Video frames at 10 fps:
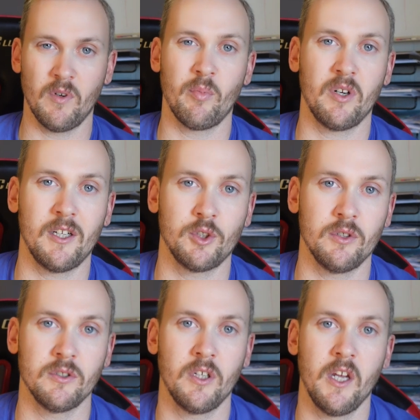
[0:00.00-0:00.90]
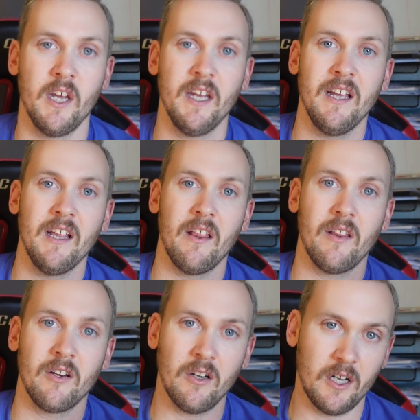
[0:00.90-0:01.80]
repercussions.
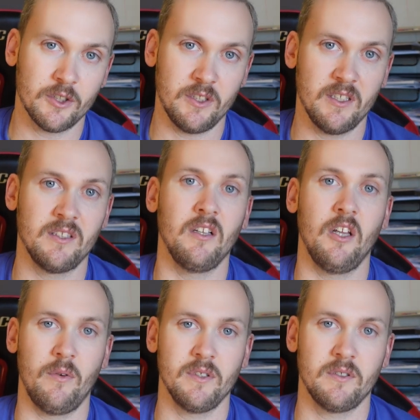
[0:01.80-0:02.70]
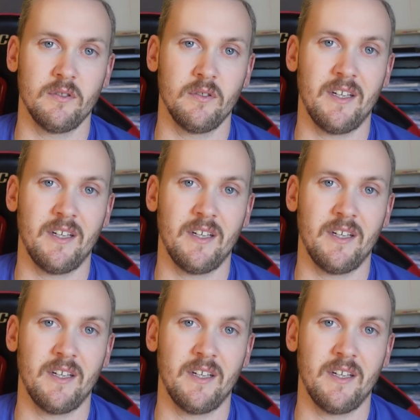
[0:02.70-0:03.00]
Caution is the lowest.